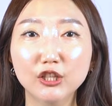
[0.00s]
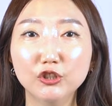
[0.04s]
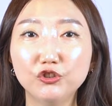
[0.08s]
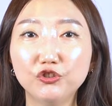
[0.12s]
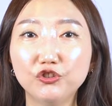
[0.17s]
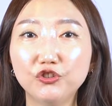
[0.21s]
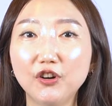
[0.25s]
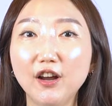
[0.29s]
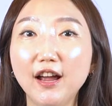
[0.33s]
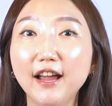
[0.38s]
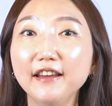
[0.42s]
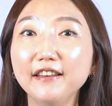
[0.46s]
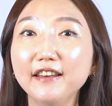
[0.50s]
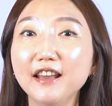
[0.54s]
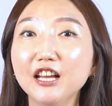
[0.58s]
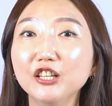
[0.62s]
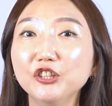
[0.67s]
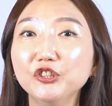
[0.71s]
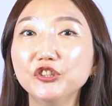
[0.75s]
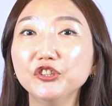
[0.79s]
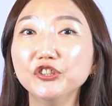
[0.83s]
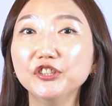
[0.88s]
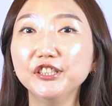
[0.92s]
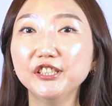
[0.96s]
Try
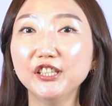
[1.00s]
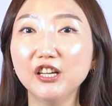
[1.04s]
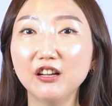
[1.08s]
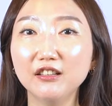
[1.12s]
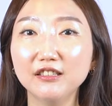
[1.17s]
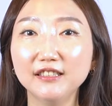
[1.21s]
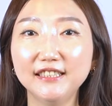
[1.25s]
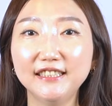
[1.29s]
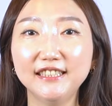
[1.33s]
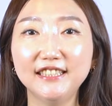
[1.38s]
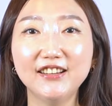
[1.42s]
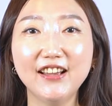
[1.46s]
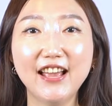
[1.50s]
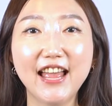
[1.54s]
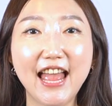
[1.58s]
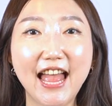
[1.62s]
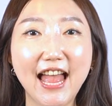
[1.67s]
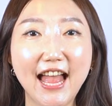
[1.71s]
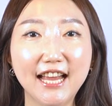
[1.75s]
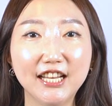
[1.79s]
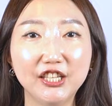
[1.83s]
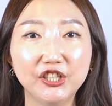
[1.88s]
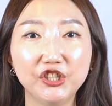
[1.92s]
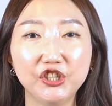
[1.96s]
not to touch the
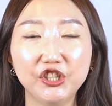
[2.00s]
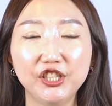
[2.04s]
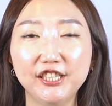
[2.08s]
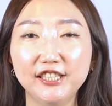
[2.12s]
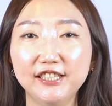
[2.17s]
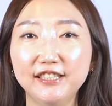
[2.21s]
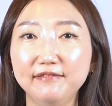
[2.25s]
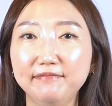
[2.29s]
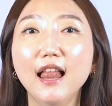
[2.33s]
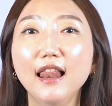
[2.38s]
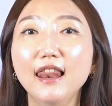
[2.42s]
edge.